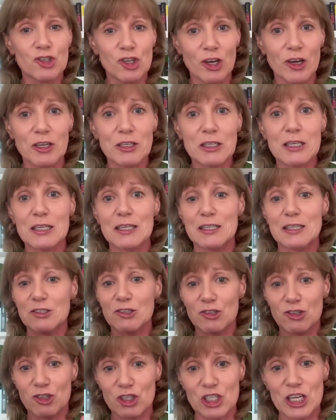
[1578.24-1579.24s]
Journal
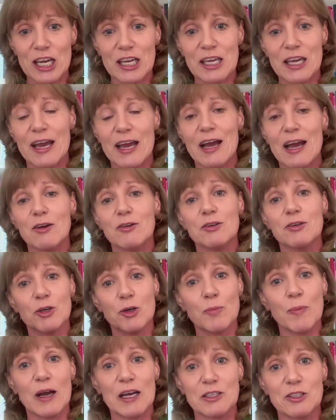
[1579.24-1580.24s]
it, check it out,
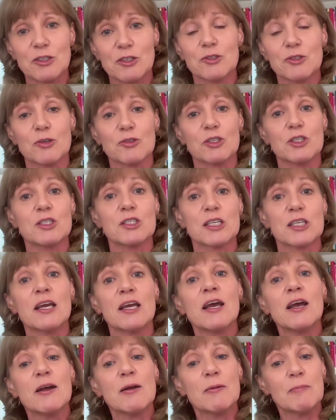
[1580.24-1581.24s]
go back to your doctor and
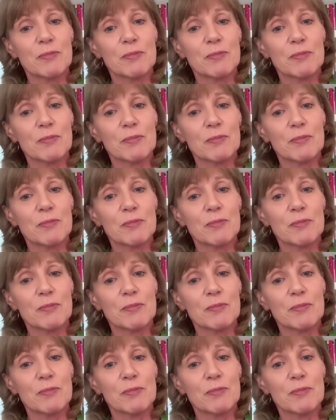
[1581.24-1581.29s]
say,